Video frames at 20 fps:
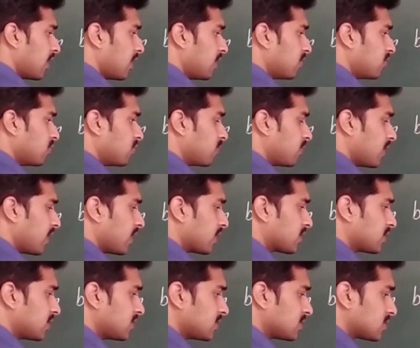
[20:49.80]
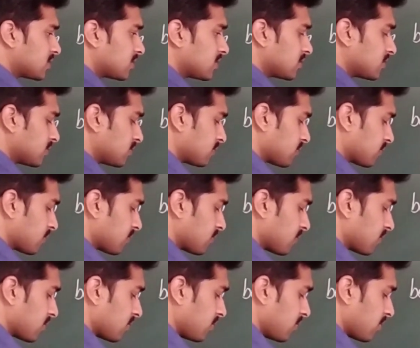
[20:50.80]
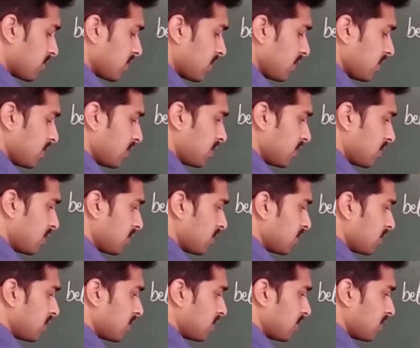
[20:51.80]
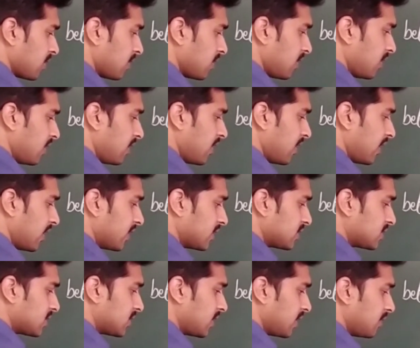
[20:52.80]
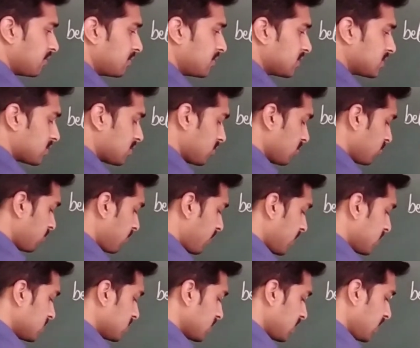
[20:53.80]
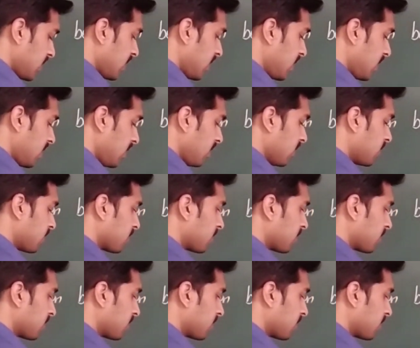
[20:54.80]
a loop like this. Okay, let us name this loop as A, B,